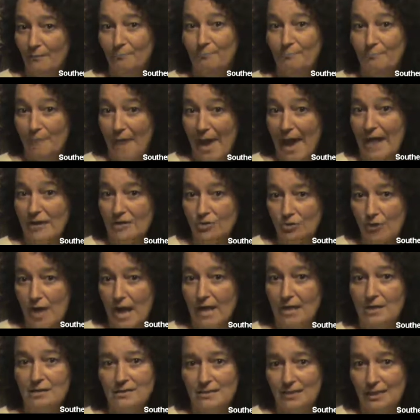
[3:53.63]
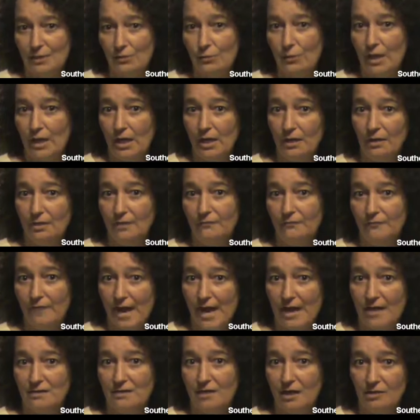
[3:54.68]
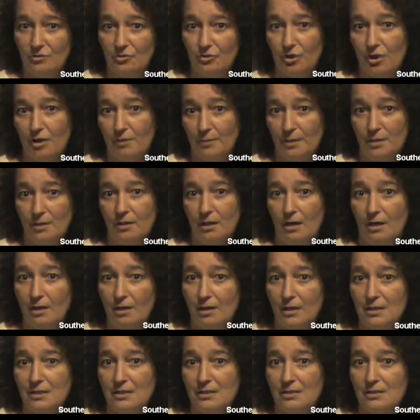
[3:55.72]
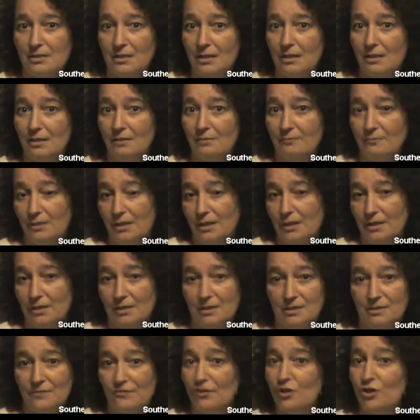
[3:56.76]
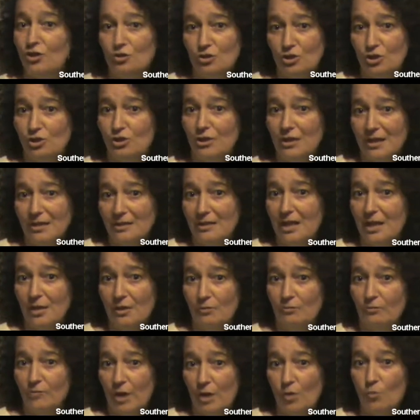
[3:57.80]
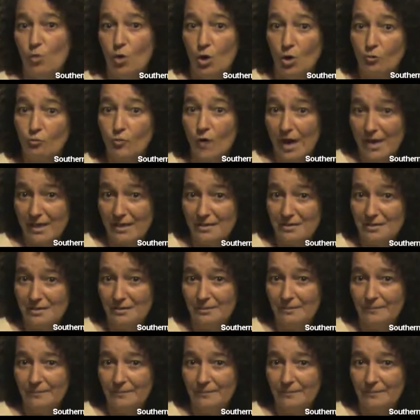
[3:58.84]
backtrack and say, well, in fact, Dr. Armendariz, his figures looked like they were right.